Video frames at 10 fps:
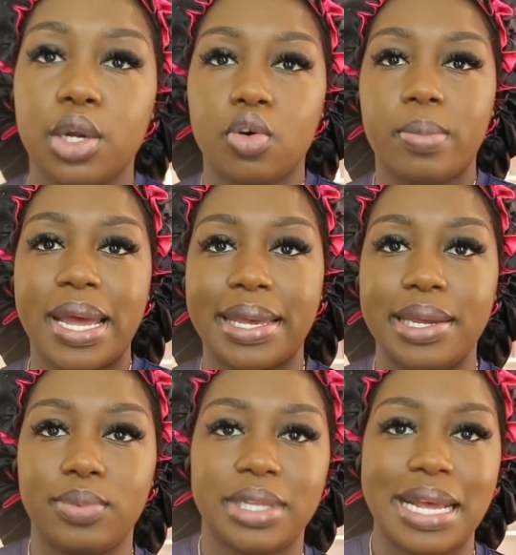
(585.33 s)
gonna go back
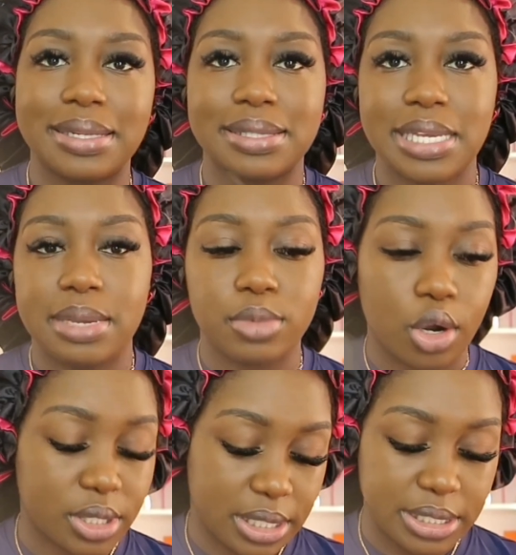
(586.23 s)
in with that same
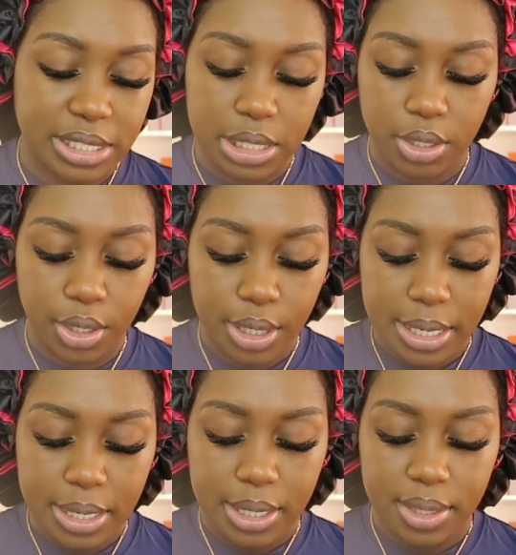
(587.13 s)
NARS concealer
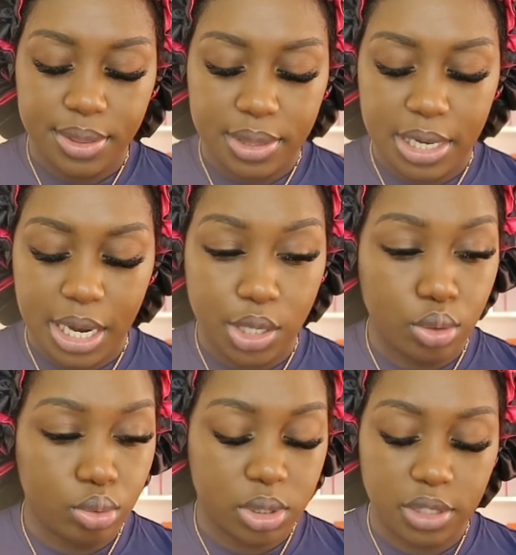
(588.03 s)
that I
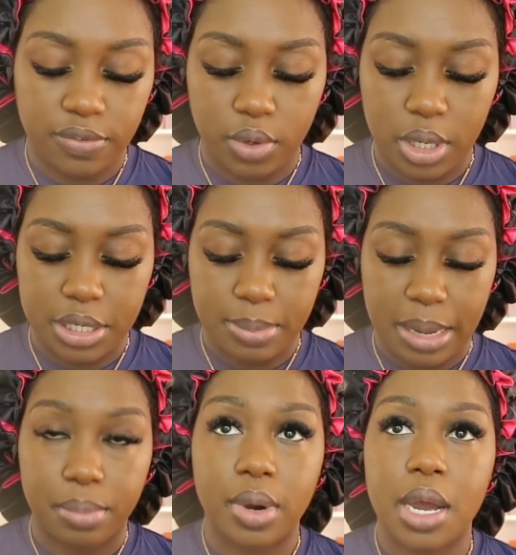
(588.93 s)
used for under
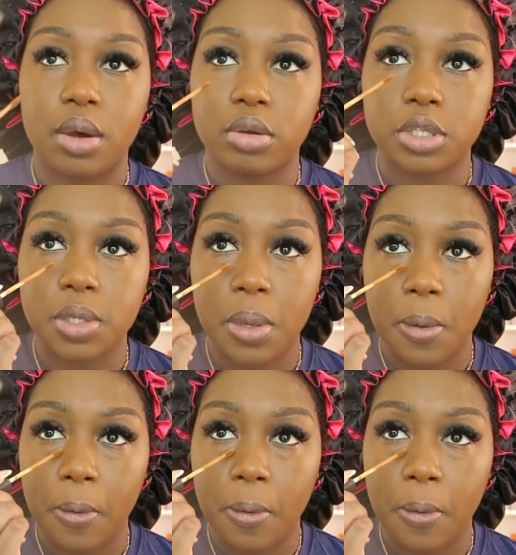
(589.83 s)
my brows